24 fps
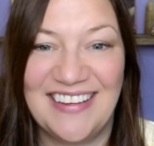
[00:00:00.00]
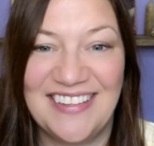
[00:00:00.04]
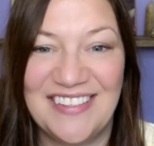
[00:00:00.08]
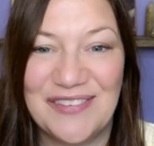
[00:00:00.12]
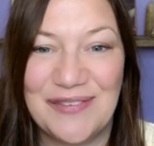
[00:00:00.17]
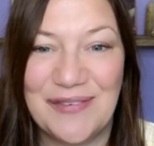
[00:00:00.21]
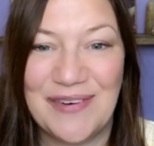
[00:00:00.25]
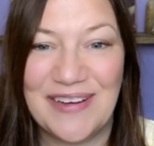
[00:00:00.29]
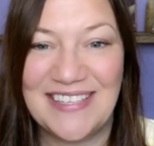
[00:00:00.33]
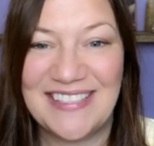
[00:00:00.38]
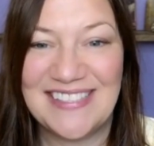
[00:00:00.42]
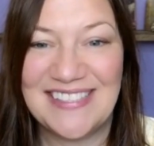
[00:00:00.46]

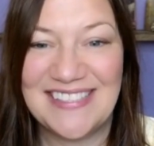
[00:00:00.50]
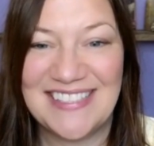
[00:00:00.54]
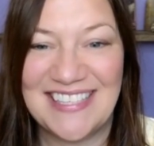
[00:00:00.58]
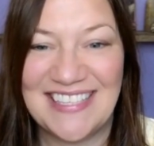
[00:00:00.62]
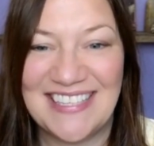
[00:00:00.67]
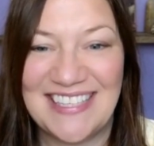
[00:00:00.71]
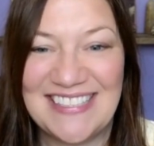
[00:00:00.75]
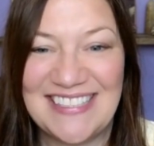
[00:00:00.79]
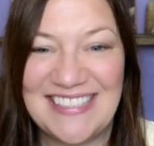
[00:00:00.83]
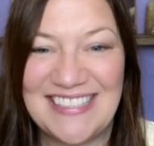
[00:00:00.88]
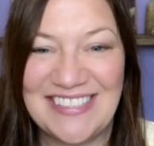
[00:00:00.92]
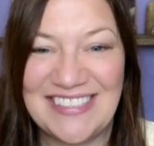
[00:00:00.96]
what a
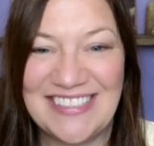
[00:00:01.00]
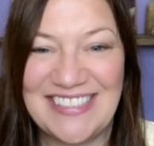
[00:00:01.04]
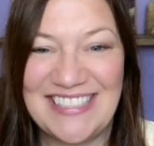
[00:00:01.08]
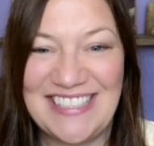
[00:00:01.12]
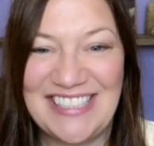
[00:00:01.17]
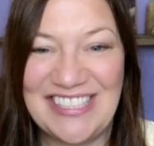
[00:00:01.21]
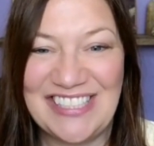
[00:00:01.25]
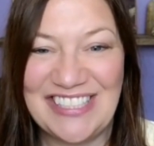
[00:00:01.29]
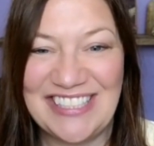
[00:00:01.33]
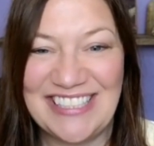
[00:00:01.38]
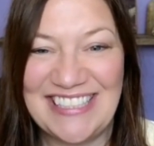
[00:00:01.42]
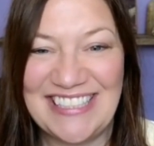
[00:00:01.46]
celestial
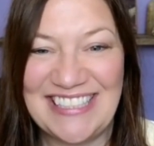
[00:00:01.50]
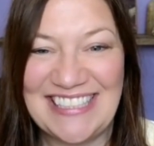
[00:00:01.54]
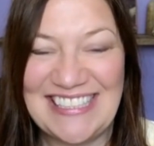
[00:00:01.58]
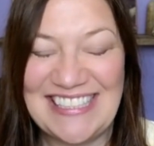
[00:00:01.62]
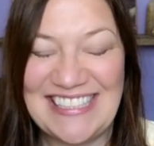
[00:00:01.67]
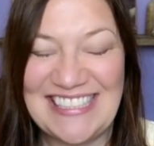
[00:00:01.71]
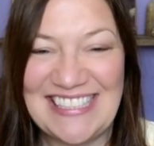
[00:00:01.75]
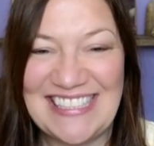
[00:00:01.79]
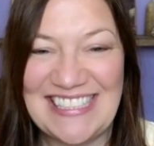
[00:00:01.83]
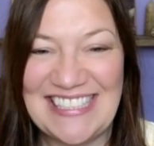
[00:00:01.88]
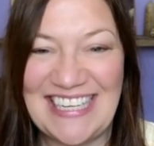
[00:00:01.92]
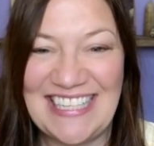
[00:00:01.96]
teacher
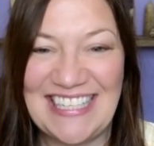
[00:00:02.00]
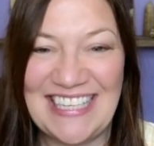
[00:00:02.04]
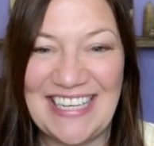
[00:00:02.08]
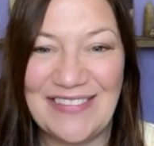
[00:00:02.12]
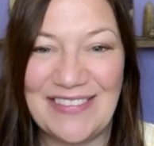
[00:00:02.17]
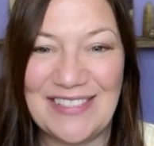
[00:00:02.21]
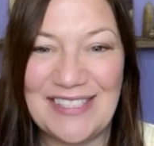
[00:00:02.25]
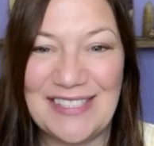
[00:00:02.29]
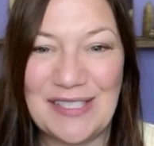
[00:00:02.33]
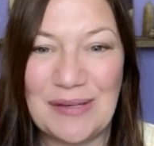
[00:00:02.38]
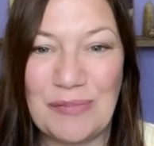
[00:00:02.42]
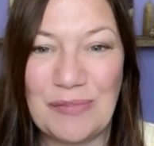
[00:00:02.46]
is and give us
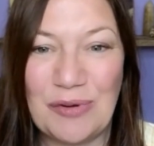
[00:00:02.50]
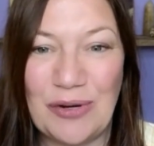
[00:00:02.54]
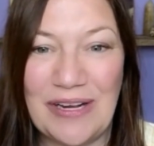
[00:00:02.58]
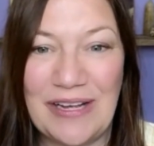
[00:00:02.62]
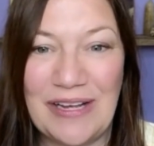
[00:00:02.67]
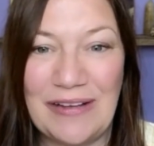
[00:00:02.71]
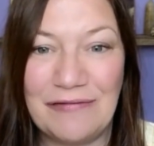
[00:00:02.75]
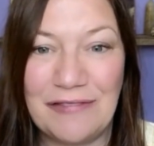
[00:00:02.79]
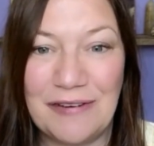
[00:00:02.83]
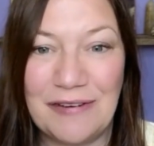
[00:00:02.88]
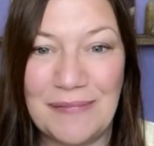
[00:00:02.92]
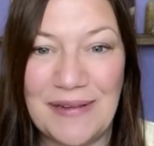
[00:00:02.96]
some more
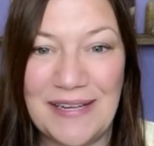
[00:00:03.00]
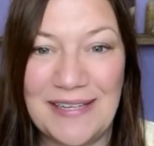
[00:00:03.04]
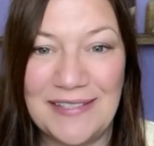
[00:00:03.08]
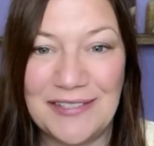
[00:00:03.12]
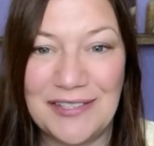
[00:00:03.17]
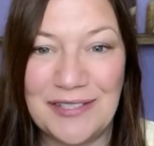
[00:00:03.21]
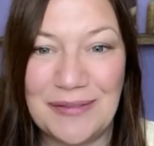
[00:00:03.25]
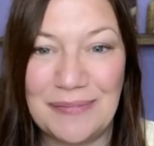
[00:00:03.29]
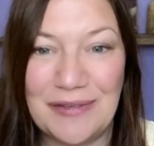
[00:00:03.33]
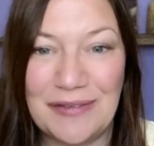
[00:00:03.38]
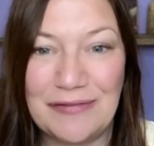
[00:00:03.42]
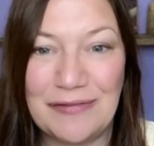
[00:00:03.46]

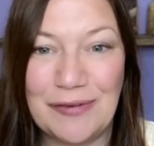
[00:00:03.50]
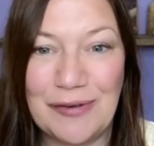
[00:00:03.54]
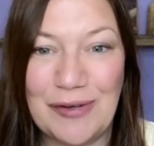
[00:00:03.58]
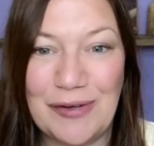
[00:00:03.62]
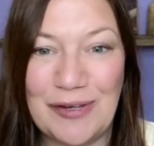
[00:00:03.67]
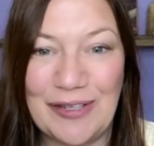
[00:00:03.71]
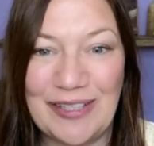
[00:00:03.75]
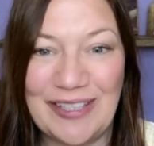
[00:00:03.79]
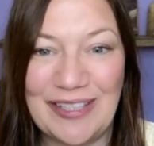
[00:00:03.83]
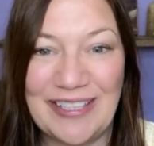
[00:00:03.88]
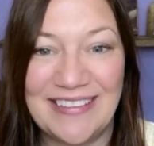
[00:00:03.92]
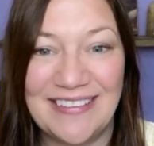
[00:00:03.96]
information
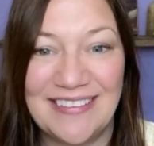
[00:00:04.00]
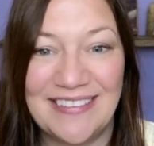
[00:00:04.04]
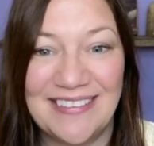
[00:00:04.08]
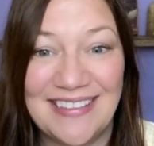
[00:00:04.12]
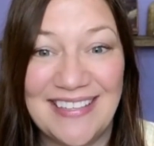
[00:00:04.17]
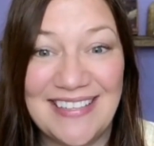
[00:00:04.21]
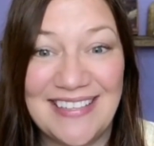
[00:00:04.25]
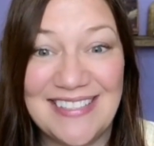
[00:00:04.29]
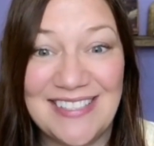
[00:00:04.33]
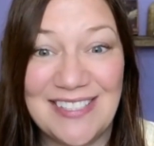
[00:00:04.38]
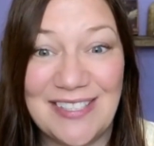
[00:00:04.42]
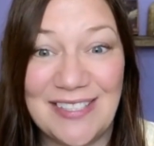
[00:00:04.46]
before
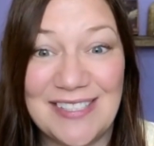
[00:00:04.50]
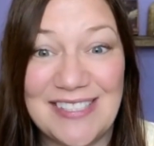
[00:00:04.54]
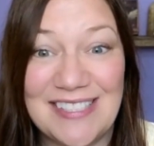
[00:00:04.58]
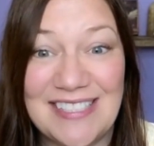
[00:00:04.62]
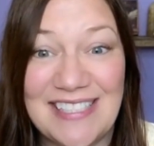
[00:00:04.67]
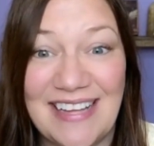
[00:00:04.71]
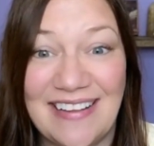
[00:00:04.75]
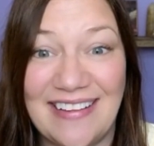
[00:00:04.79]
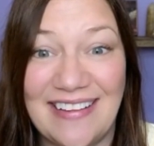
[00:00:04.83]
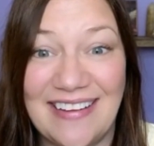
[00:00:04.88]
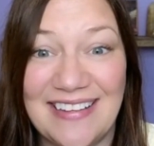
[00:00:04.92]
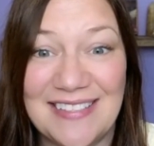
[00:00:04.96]
he starts
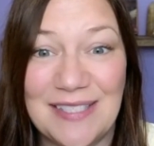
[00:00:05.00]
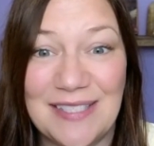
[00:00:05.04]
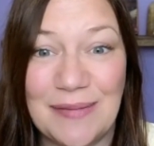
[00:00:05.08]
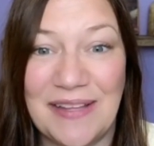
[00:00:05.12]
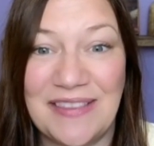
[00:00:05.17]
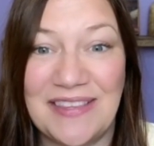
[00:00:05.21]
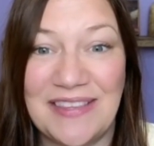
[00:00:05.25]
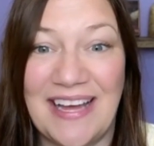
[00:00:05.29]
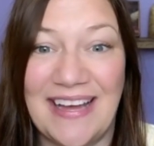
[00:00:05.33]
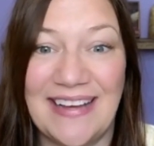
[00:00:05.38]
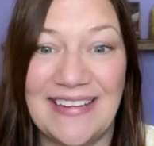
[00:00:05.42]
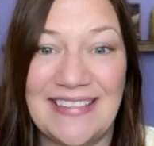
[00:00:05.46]
telling us about
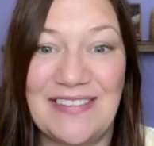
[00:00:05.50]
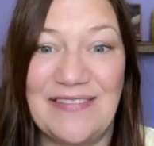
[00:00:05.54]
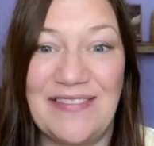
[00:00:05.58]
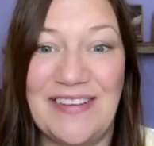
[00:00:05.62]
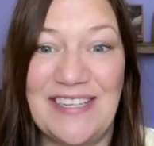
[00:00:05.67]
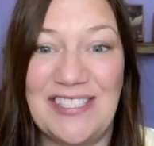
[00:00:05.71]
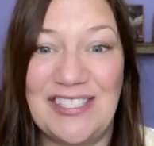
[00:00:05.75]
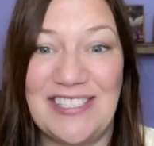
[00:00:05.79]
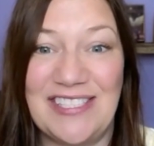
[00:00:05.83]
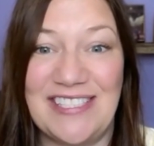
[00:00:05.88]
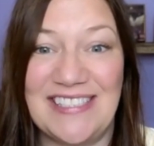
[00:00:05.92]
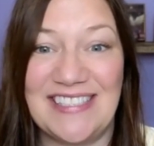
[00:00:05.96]
the
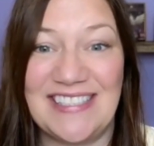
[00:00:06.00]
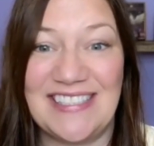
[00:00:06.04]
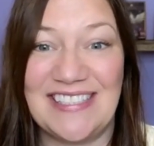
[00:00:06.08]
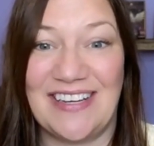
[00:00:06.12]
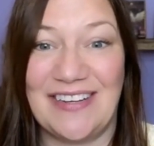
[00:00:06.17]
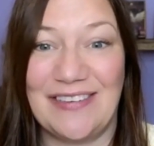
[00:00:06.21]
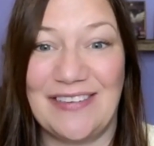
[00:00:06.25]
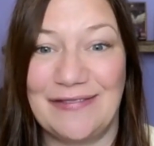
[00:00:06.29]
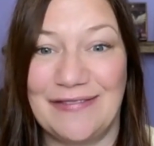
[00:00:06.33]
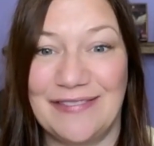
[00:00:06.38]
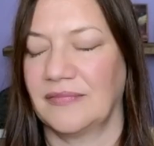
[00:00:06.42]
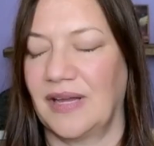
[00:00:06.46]
activation
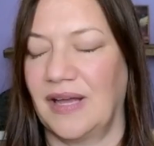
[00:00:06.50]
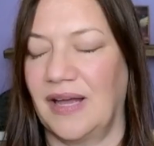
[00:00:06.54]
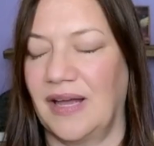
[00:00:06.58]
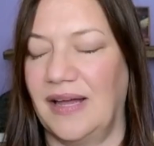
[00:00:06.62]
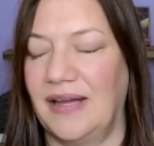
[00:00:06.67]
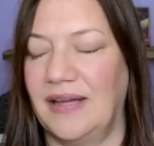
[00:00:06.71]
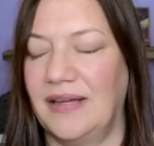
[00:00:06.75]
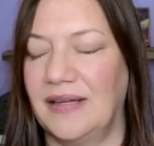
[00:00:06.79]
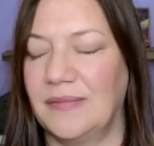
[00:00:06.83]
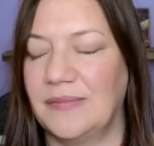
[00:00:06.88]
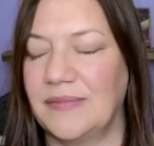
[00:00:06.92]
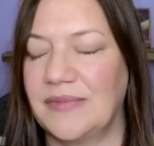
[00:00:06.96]
itself. I
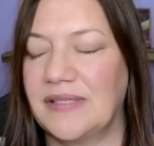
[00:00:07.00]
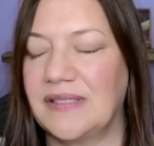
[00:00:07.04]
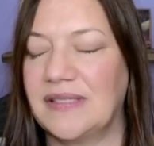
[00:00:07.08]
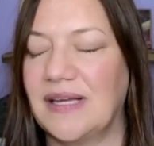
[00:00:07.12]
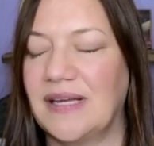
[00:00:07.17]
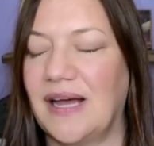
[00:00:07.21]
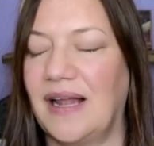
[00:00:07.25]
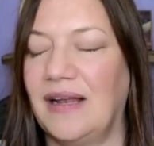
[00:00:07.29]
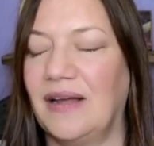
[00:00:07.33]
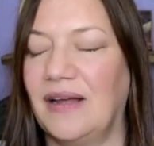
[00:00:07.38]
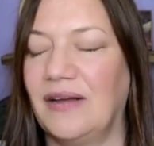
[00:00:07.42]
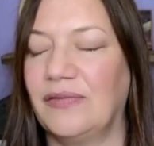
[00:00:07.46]
am
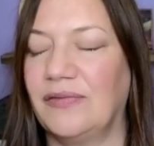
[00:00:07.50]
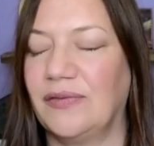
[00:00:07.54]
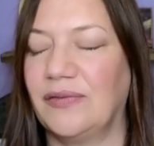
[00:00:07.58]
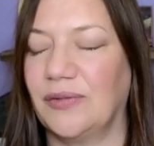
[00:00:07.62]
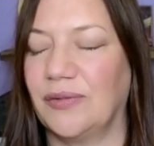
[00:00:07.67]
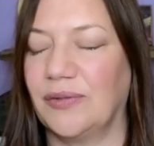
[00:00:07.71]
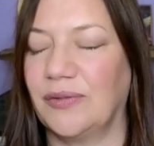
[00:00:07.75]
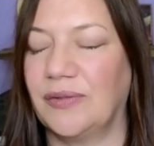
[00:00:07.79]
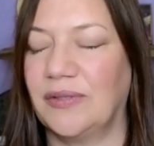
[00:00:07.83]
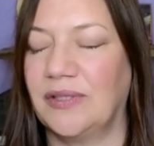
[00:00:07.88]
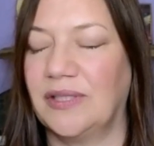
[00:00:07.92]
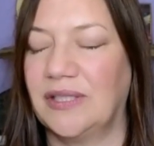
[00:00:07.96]

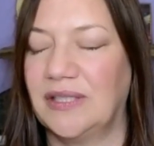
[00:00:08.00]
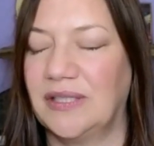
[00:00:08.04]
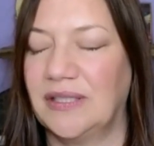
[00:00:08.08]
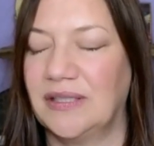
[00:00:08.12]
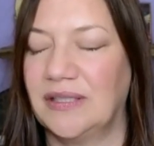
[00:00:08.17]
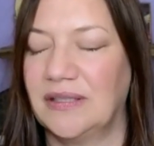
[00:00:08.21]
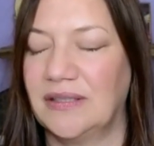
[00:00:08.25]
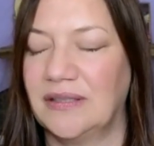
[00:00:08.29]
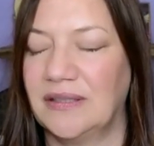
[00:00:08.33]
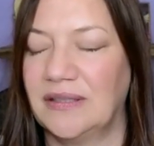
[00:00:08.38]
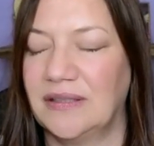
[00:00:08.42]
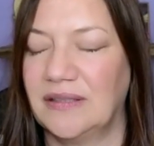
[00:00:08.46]
Salavù,
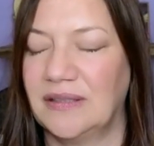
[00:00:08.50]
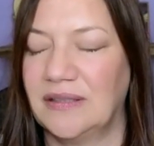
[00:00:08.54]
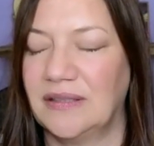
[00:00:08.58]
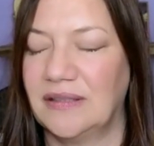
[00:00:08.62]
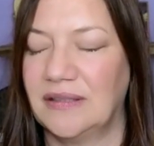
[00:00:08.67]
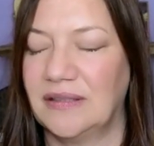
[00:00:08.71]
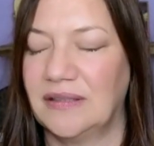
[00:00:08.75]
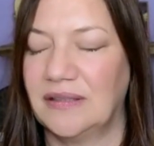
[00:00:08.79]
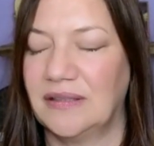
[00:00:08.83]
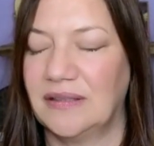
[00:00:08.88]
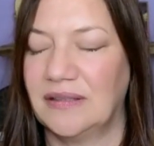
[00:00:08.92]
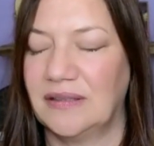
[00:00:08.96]

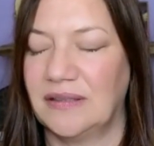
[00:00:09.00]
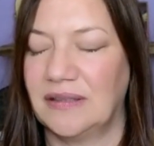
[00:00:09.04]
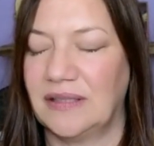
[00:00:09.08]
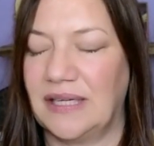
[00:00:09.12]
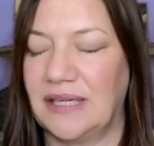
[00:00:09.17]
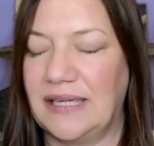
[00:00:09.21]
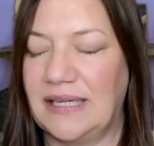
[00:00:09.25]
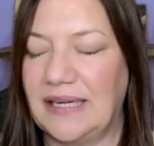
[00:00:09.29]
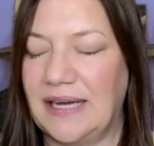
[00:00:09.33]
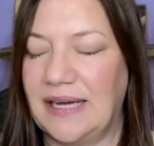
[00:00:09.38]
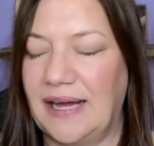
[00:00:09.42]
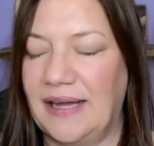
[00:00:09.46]

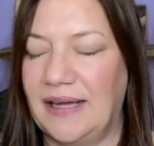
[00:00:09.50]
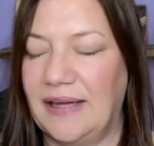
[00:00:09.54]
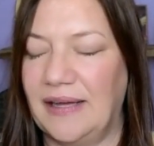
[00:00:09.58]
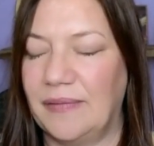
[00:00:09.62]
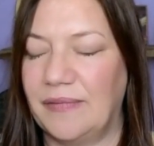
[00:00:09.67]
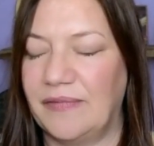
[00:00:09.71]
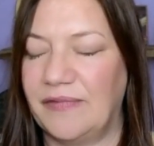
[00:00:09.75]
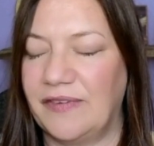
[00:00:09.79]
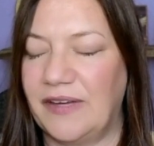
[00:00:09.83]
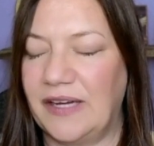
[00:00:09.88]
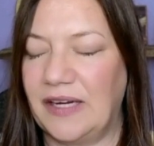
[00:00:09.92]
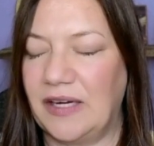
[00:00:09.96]
and I
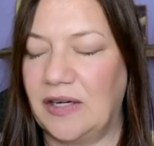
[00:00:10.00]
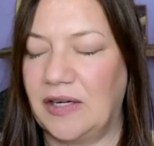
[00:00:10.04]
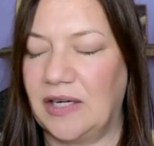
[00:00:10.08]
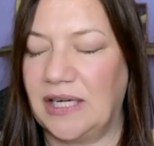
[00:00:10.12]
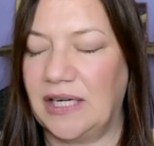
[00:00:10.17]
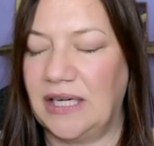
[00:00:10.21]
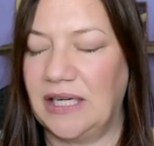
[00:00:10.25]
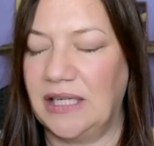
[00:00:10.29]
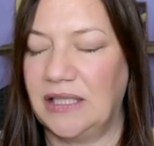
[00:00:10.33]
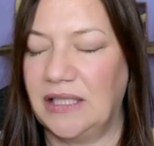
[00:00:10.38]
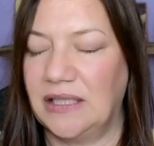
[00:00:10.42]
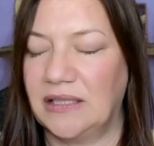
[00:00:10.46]
am
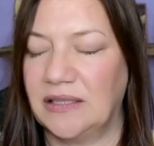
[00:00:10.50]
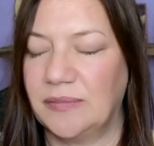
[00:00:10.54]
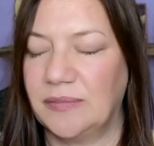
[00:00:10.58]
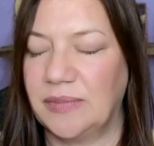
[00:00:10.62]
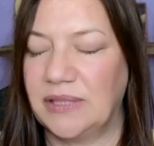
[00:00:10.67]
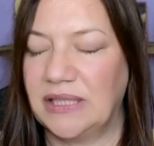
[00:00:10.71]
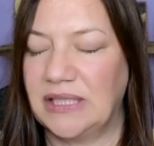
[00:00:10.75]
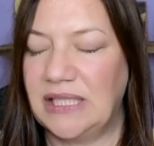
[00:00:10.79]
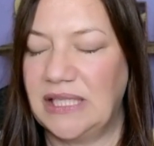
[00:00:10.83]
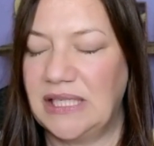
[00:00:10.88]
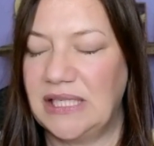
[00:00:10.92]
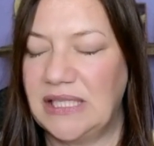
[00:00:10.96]
very
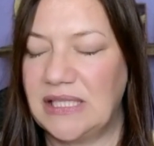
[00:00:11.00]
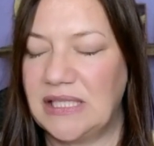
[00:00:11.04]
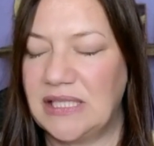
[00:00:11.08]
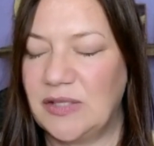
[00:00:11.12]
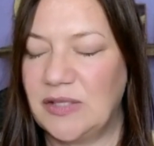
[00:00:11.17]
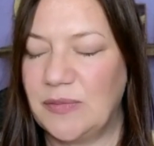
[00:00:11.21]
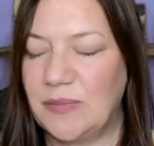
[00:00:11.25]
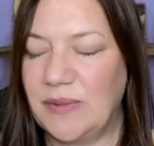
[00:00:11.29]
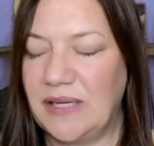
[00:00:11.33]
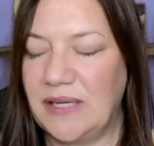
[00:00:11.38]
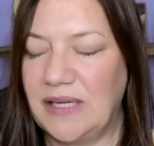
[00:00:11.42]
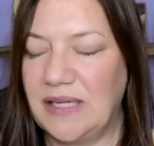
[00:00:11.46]
pleased to
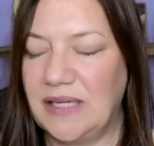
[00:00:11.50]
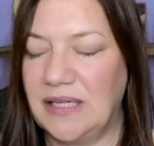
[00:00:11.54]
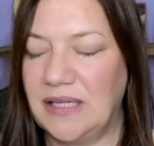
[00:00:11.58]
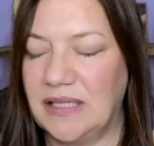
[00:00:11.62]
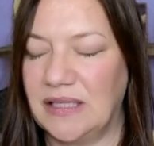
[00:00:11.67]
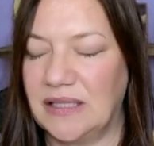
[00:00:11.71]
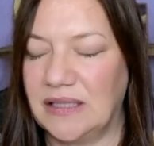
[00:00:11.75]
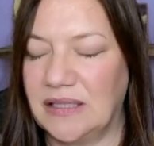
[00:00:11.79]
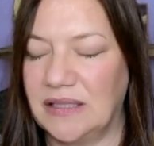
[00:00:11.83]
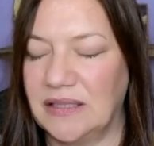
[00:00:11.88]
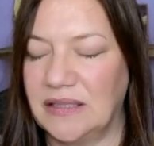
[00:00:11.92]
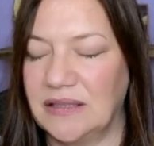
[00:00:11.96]
be
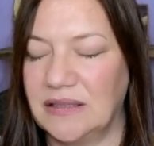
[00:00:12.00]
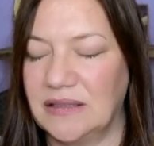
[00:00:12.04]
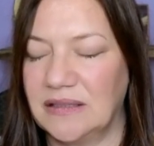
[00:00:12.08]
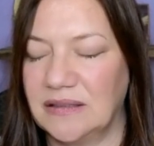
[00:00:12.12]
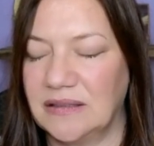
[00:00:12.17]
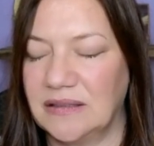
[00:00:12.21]
here.